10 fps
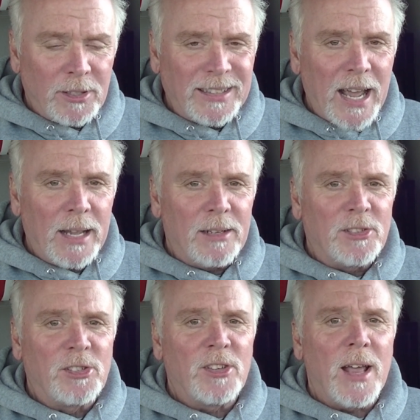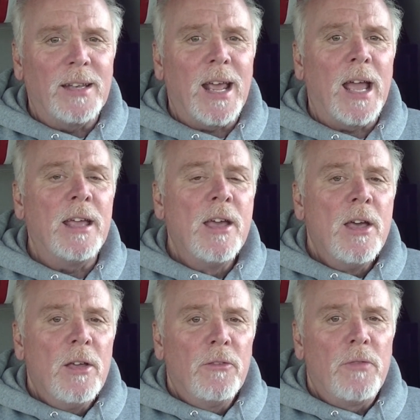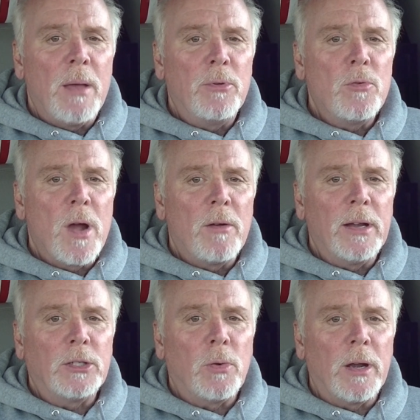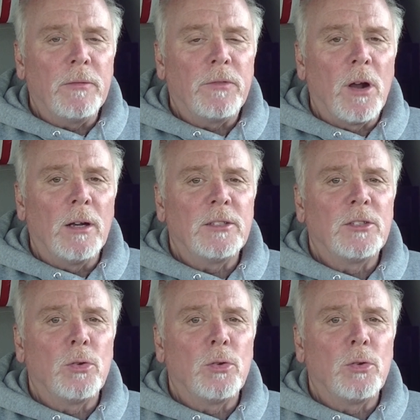Today is Sunday, February 21st,